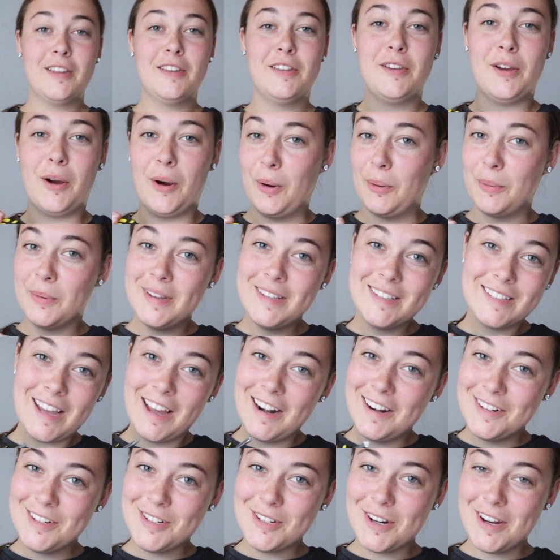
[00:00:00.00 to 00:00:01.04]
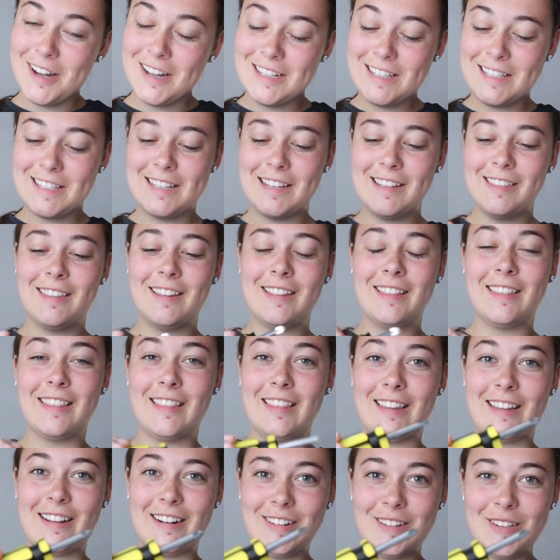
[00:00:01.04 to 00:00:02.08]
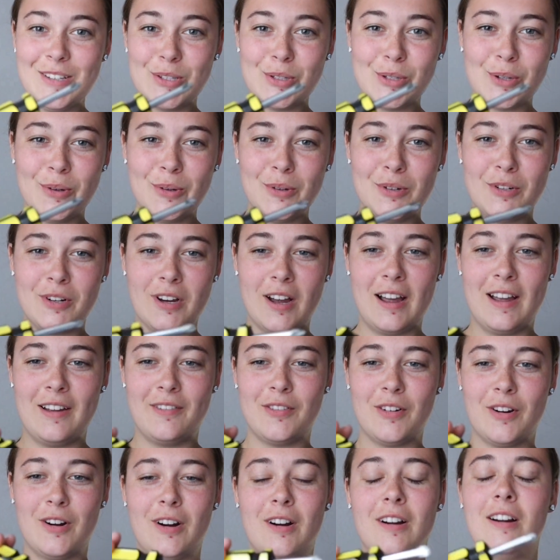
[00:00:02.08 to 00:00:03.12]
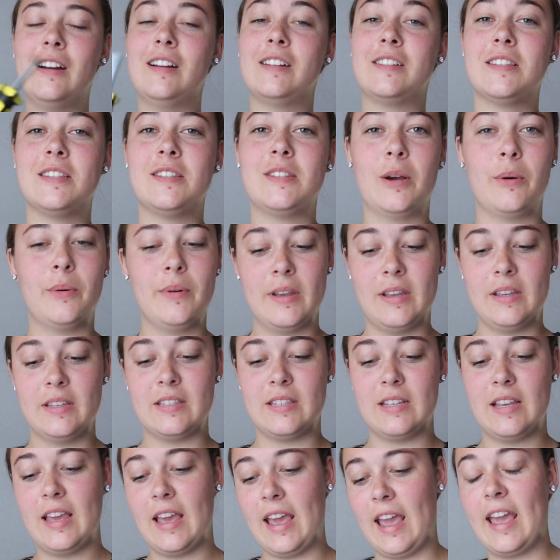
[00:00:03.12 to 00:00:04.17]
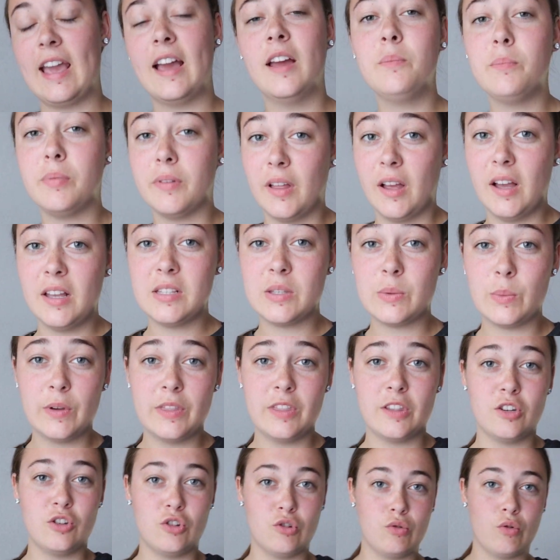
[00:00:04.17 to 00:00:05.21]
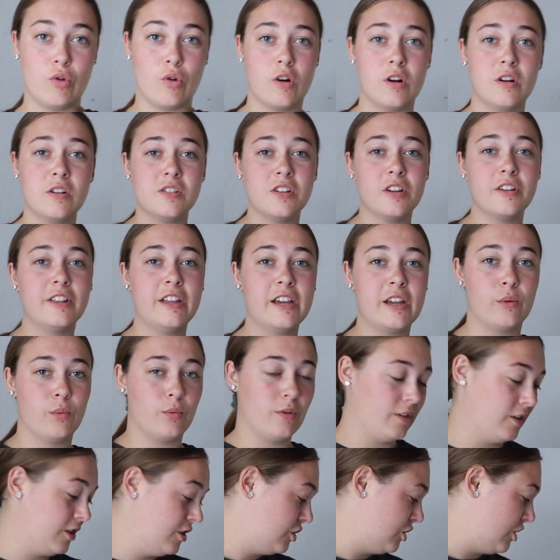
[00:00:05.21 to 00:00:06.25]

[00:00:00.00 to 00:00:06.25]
You always gotta trust in the little screwdriver. It's so easy. And plus, when the drawers are like really